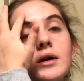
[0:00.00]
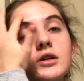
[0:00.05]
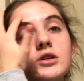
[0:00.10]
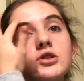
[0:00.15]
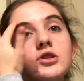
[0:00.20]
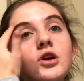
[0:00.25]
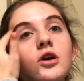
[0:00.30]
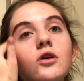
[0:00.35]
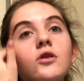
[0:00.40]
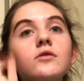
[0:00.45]
my
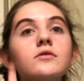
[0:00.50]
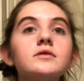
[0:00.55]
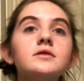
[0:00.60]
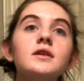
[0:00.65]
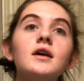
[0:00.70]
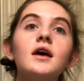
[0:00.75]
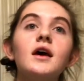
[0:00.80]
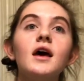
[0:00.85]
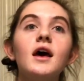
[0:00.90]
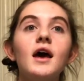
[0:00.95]
shows.
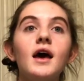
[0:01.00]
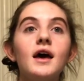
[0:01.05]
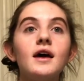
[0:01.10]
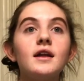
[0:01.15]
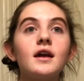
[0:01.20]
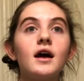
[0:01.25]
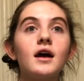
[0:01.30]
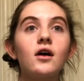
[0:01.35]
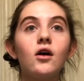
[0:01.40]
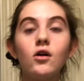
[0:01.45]

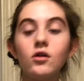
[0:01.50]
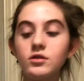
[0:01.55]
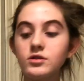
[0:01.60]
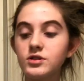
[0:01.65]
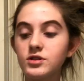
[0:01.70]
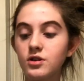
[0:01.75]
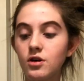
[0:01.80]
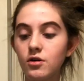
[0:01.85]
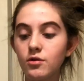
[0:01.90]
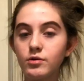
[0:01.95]
And I
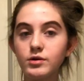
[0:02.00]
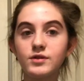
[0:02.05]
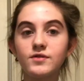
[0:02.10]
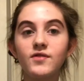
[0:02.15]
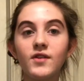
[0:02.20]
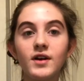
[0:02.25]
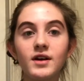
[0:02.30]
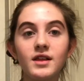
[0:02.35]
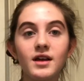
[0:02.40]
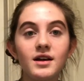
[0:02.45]
also was
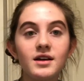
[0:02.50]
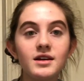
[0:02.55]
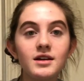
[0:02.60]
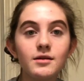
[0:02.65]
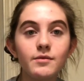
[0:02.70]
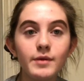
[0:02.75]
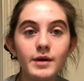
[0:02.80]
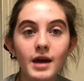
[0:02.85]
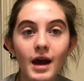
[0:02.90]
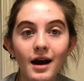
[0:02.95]
very lucky
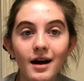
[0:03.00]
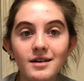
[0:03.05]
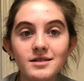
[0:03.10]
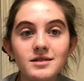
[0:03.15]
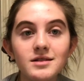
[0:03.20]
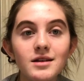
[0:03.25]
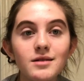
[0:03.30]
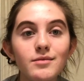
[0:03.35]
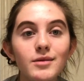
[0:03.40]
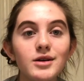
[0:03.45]
to be
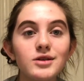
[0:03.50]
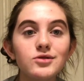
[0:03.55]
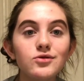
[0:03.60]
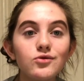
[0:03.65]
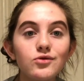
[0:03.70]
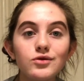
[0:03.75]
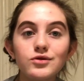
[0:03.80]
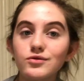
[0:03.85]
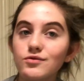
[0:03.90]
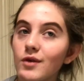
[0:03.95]
cast in my
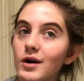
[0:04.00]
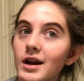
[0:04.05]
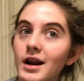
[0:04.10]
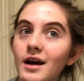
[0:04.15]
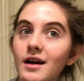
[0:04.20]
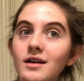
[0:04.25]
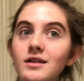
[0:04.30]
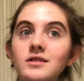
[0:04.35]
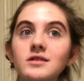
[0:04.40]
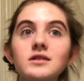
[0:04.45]
school's
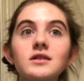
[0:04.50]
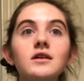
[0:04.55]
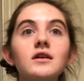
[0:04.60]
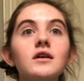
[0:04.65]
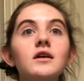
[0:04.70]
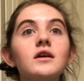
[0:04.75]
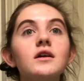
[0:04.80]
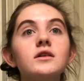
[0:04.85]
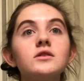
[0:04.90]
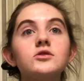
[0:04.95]
1-act,
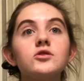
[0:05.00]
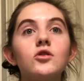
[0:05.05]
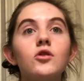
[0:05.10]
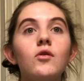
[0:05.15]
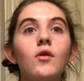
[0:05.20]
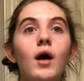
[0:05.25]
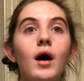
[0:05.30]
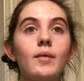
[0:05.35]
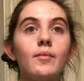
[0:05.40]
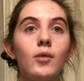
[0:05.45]

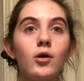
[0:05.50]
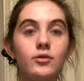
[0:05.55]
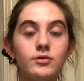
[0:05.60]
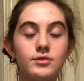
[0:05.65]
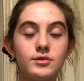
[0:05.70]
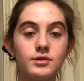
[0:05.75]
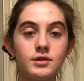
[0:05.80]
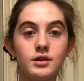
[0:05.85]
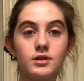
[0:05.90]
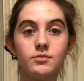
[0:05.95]
so I'm
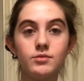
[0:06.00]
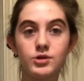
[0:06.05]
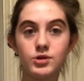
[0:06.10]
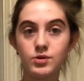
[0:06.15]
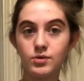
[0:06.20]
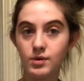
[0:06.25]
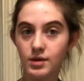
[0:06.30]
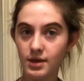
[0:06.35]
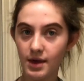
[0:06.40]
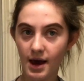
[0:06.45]
also going to be
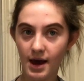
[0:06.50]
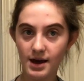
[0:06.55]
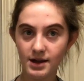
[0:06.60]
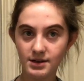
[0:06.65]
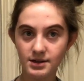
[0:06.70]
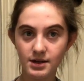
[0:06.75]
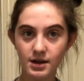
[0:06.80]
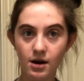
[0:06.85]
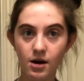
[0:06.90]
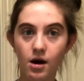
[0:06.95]
doing
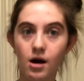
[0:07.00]
that